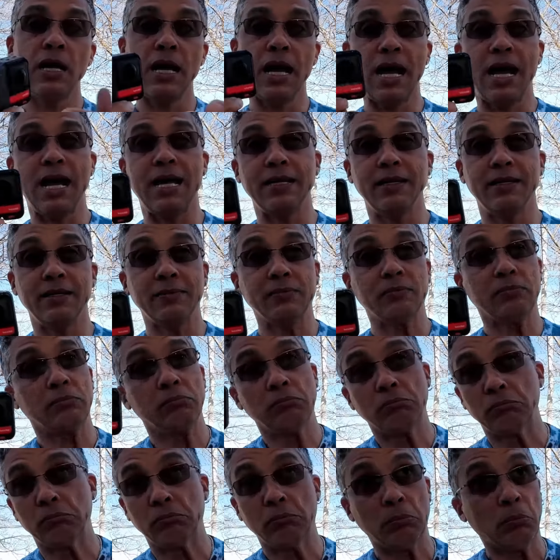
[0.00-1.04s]
And
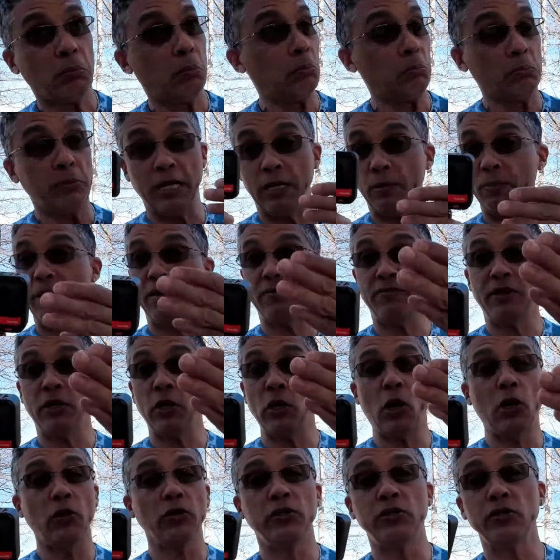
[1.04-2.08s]
there'll be a
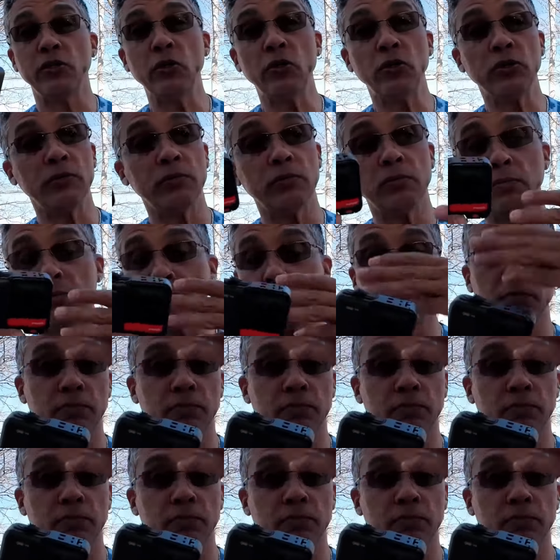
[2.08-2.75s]
video out soon.